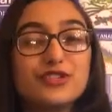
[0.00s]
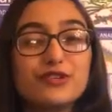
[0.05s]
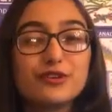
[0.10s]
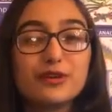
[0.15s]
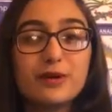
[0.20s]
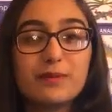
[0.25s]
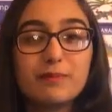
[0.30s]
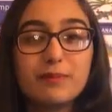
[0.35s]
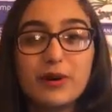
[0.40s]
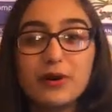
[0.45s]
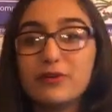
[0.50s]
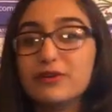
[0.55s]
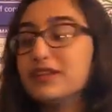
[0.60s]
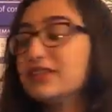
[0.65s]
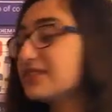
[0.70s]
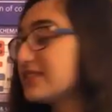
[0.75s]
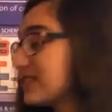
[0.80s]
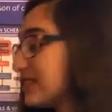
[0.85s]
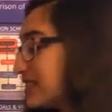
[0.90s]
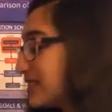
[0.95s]
two
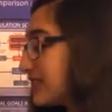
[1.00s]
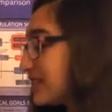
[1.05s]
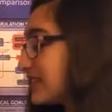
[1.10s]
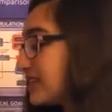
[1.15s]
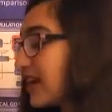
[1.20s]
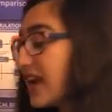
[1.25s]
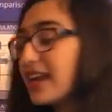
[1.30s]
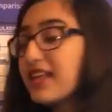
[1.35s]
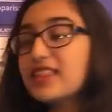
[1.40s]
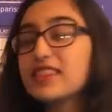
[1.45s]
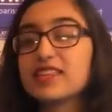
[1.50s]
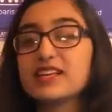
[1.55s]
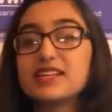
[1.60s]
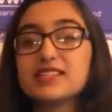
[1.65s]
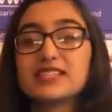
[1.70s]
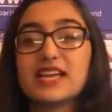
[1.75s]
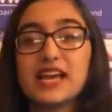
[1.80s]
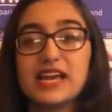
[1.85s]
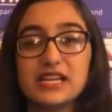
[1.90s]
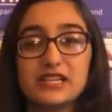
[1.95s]
components to study
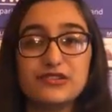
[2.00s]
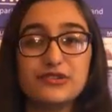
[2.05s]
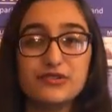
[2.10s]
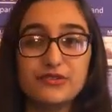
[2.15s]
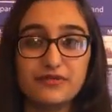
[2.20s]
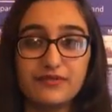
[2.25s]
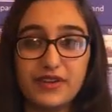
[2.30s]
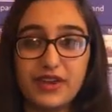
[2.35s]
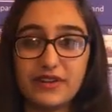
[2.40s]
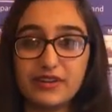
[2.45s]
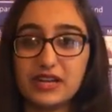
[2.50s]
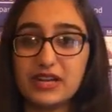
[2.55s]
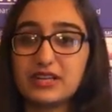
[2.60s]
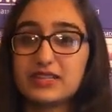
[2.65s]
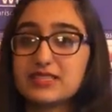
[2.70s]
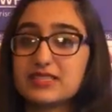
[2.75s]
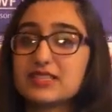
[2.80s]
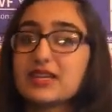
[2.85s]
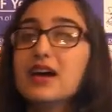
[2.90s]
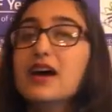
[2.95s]
these A2
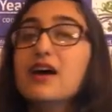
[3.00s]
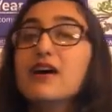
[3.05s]
variants.